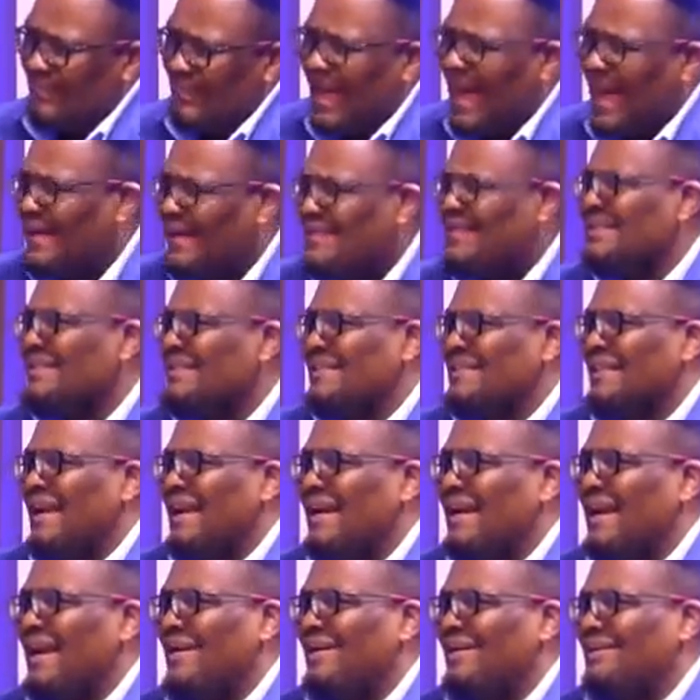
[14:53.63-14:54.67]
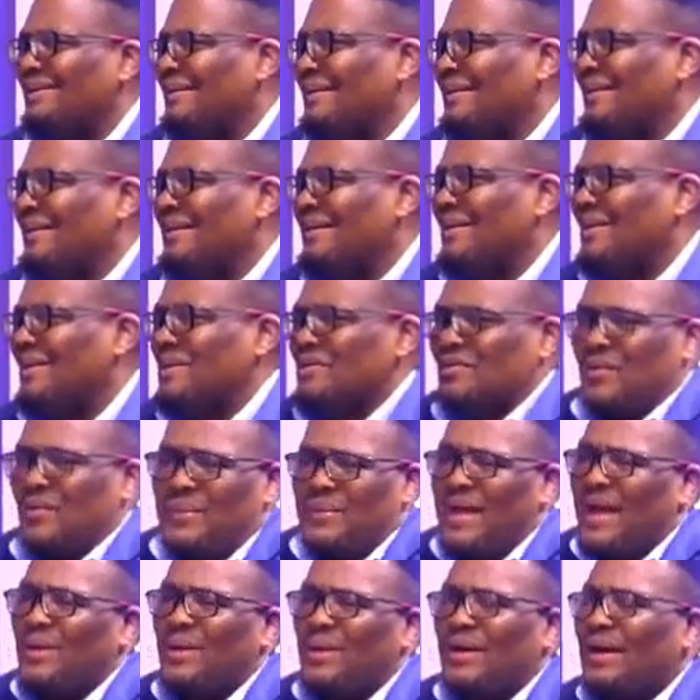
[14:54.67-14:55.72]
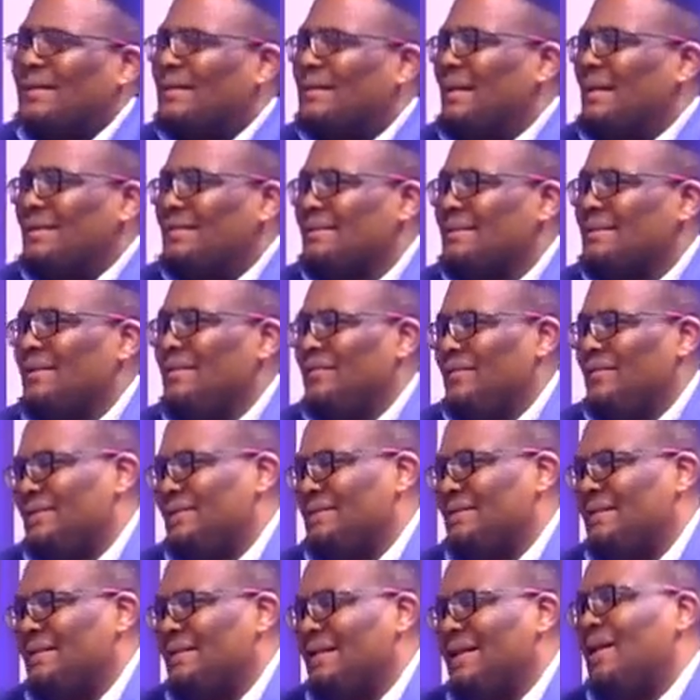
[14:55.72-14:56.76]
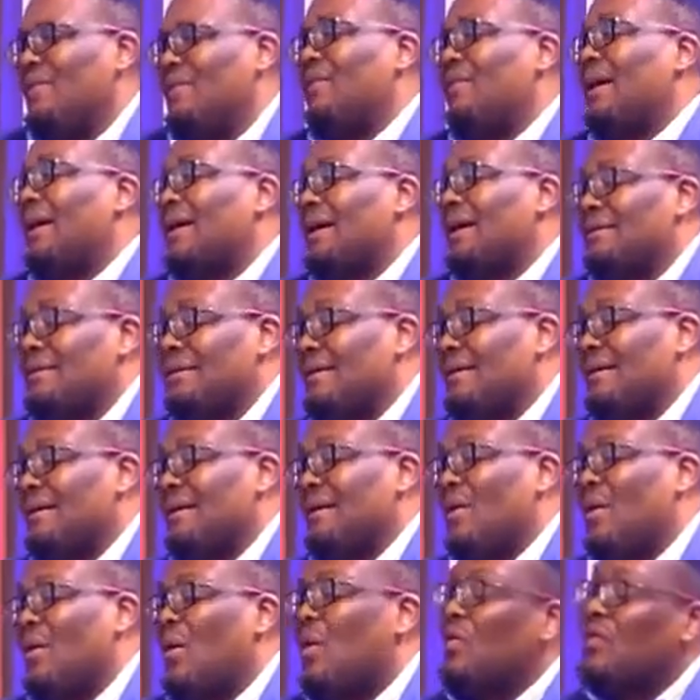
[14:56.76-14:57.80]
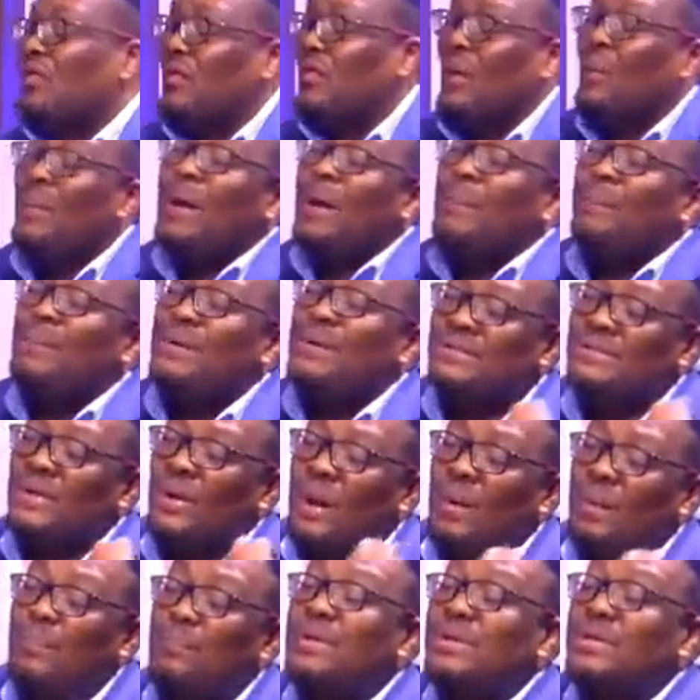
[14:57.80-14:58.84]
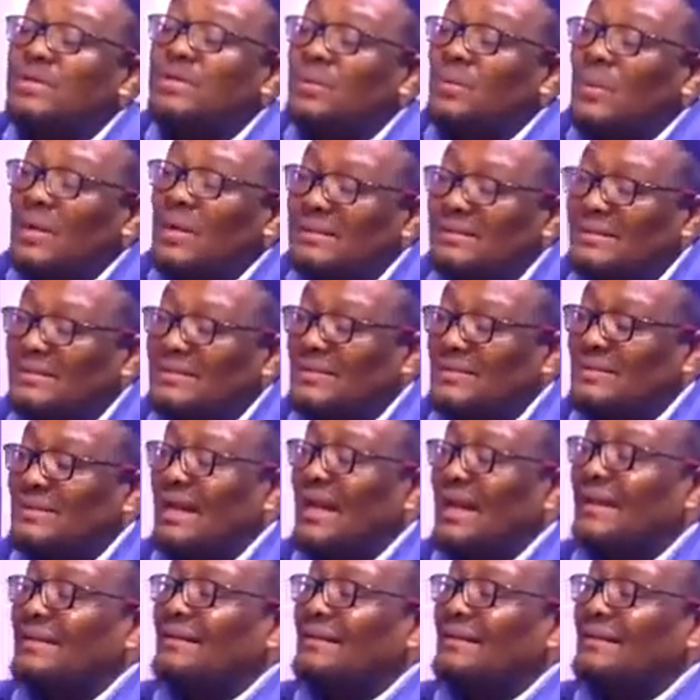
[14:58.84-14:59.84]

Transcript: I did stand down because for me, I look at it as service. If I can although my personal ambition was to stand